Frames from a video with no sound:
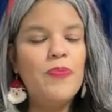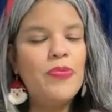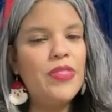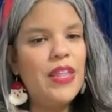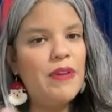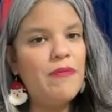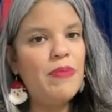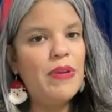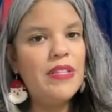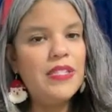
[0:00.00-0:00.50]

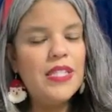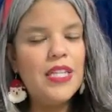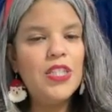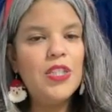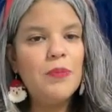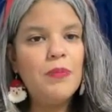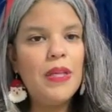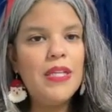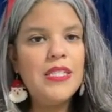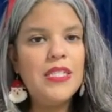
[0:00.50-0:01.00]
They've been such a
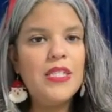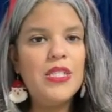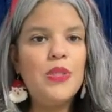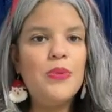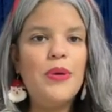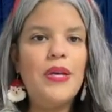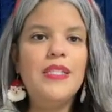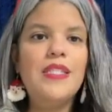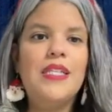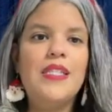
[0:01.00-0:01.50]
blessing to
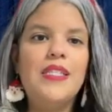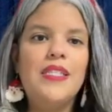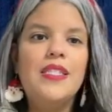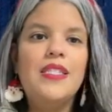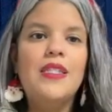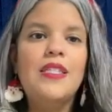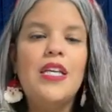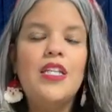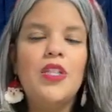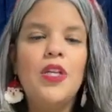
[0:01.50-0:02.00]
us and
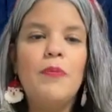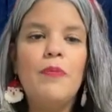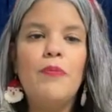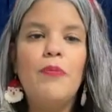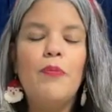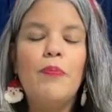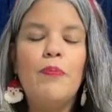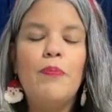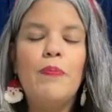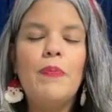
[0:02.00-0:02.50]
such
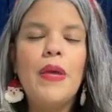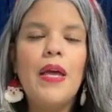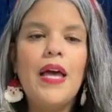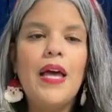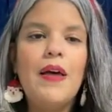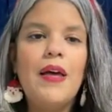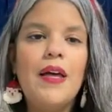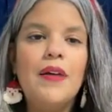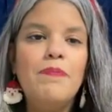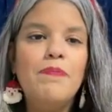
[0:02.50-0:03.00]

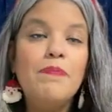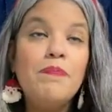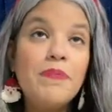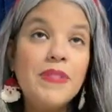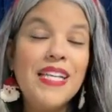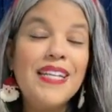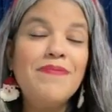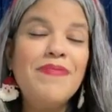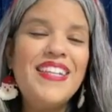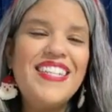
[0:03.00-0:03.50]
uh,
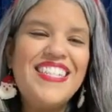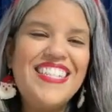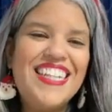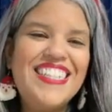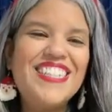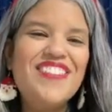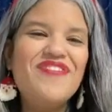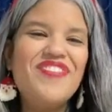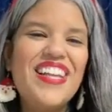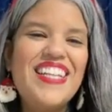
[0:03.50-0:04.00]
been
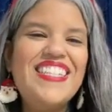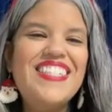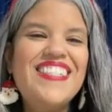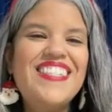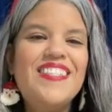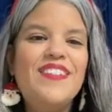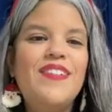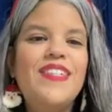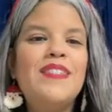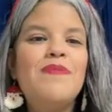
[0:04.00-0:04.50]
such a blessing
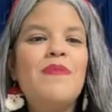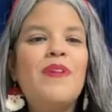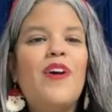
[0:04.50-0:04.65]
to us, but